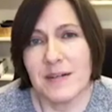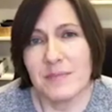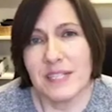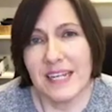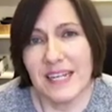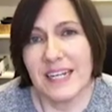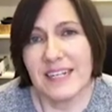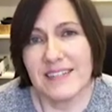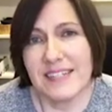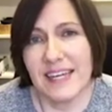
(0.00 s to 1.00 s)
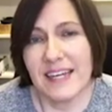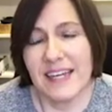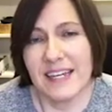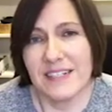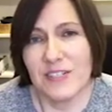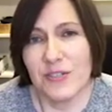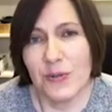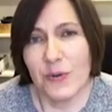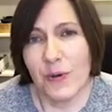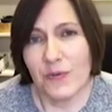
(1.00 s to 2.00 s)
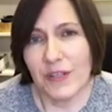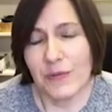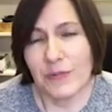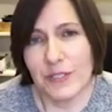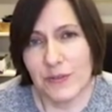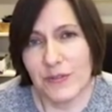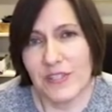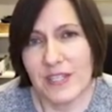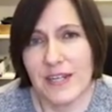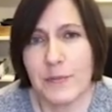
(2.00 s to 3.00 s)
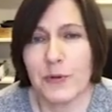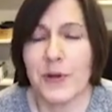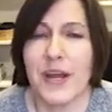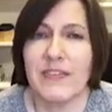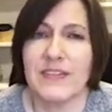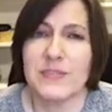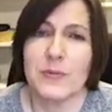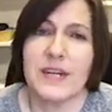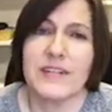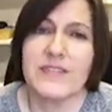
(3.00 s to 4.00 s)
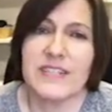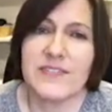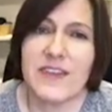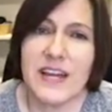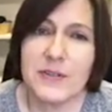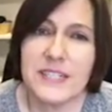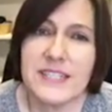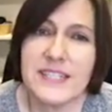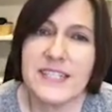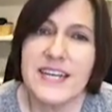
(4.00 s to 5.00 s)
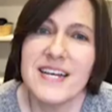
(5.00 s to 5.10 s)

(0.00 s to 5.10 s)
to getting sick, and to hopefully reduce the number and the spread of this virus.